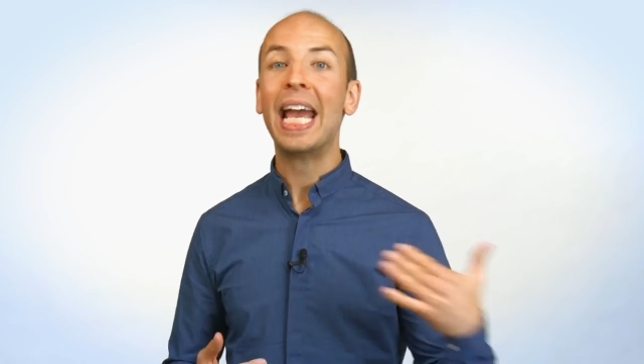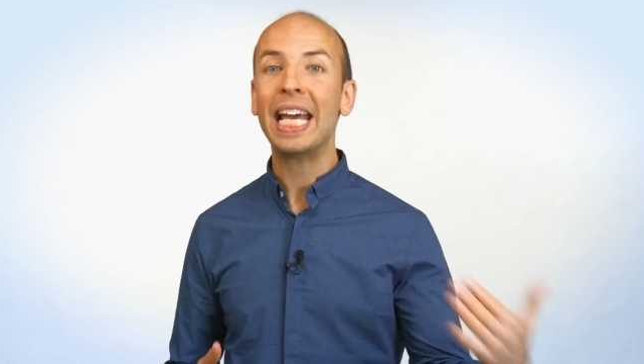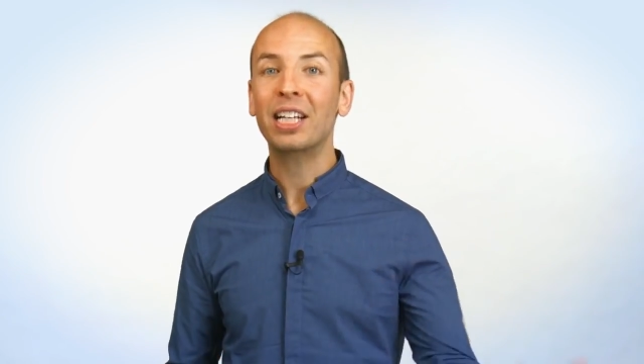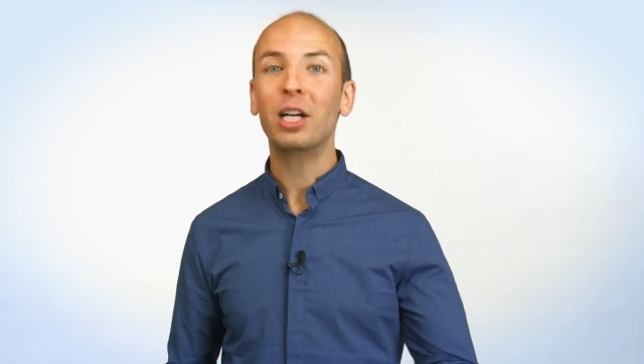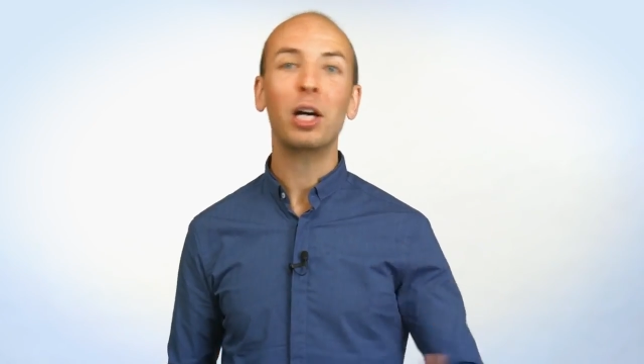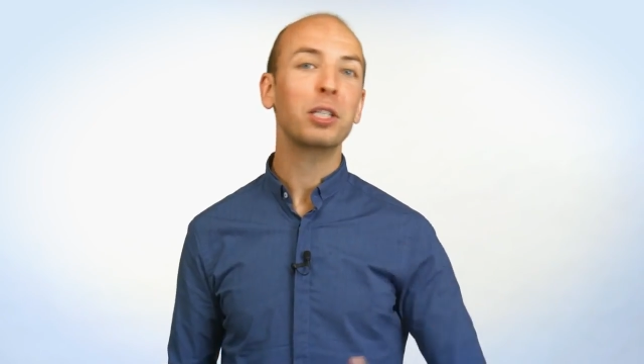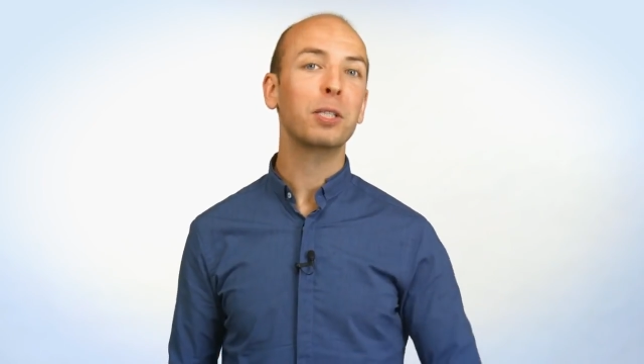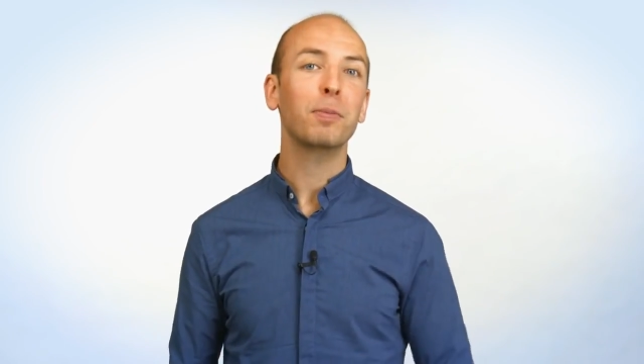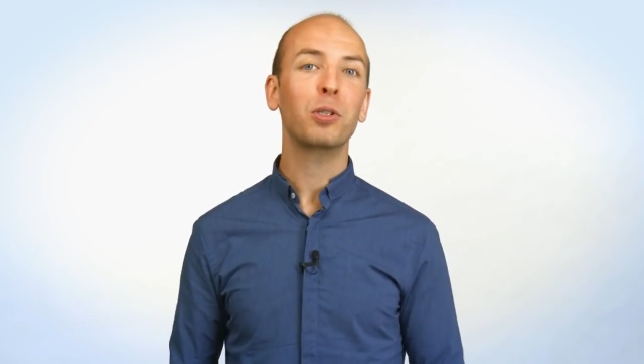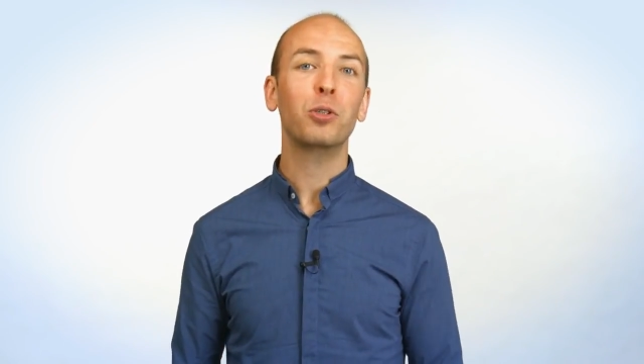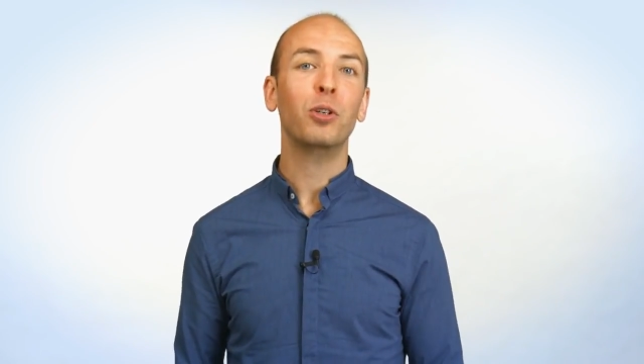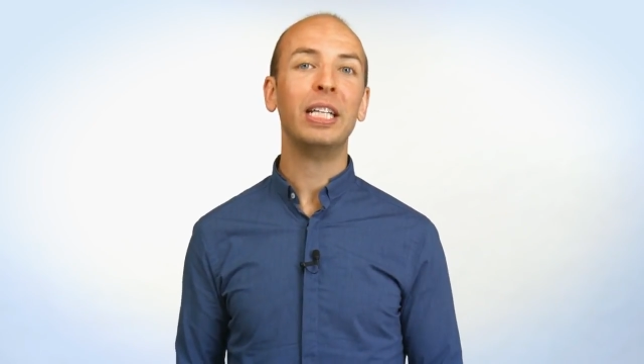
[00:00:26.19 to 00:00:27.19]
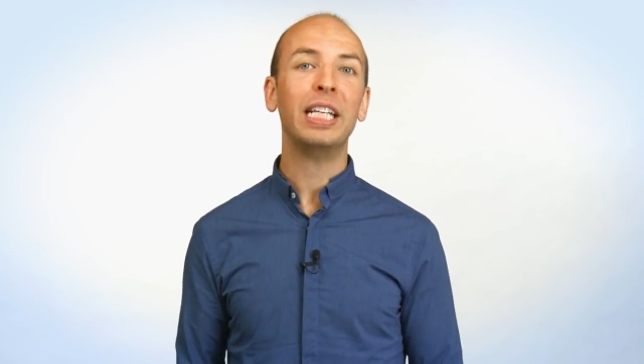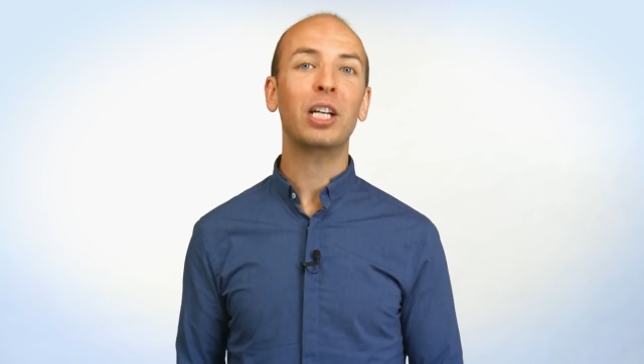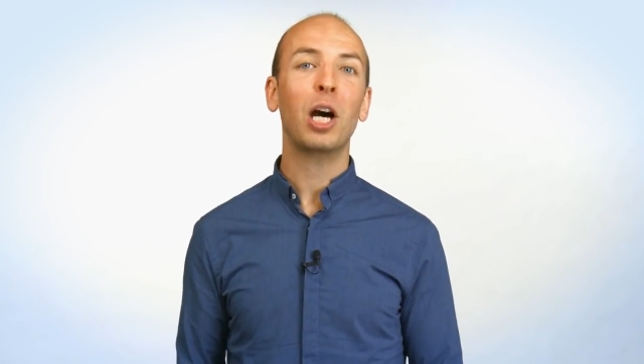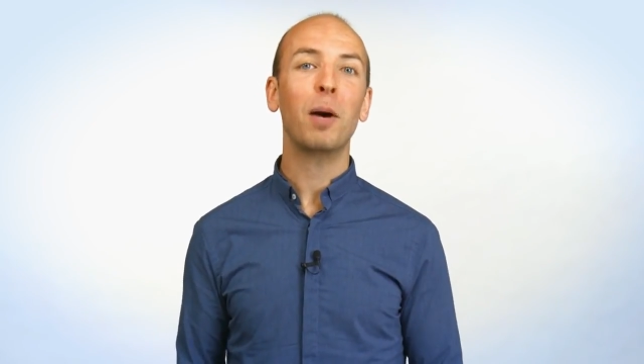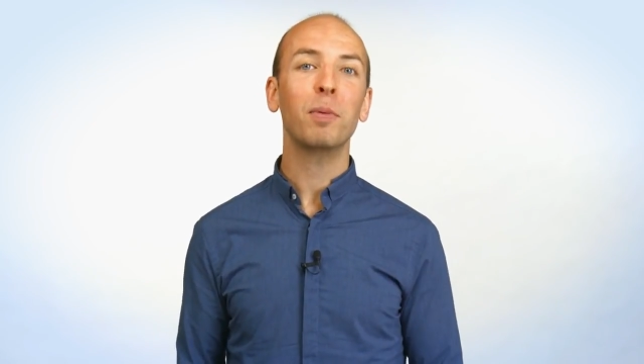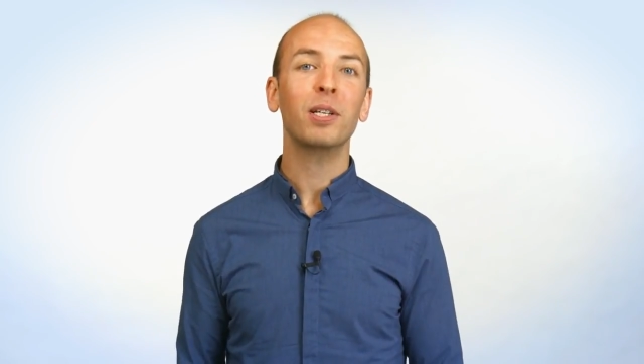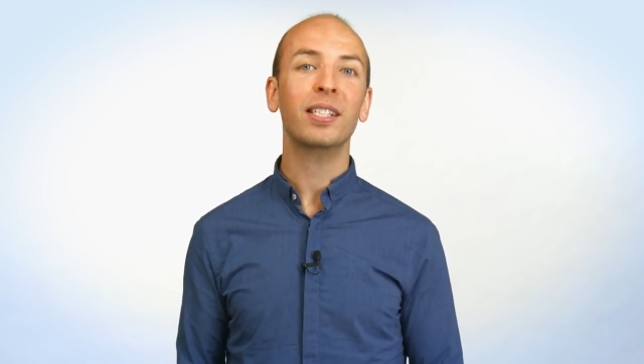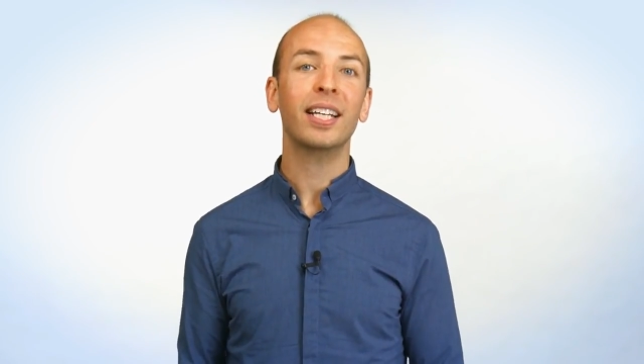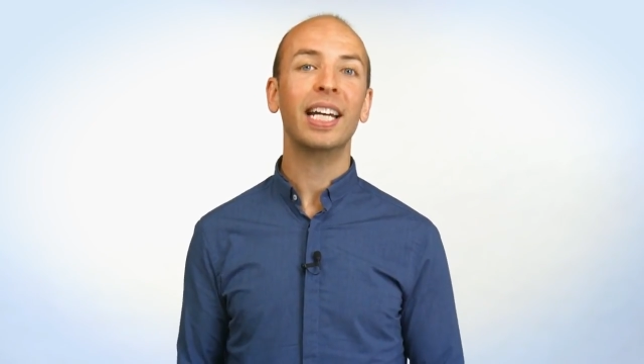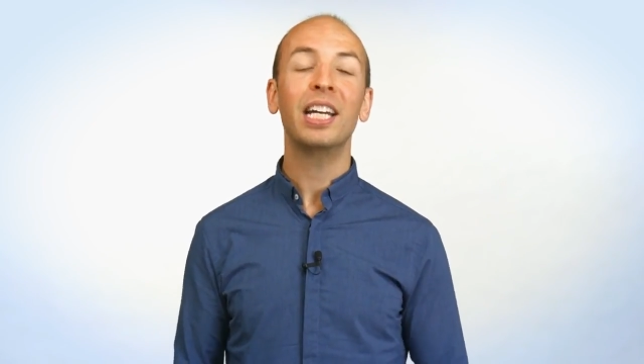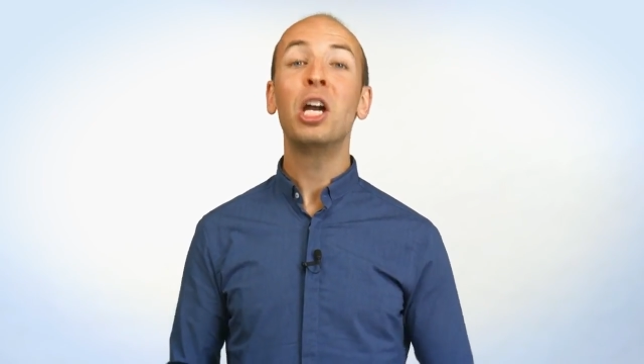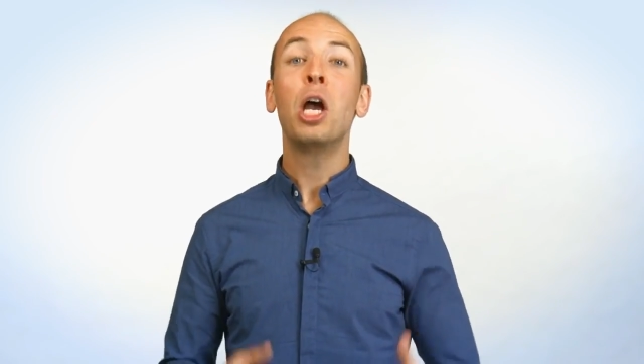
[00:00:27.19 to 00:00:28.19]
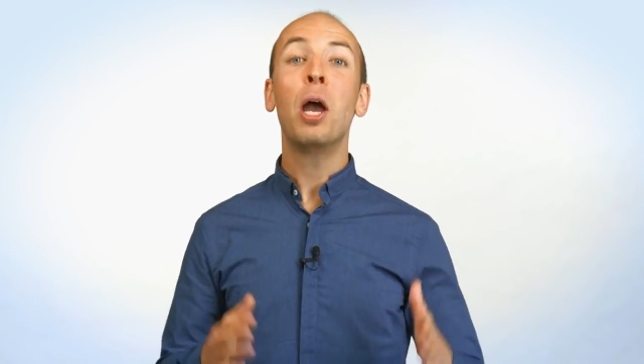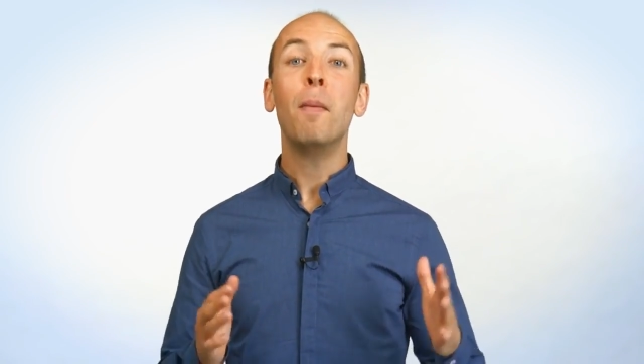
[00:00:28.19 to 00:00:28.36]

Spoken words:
and customers to your e-commerce site,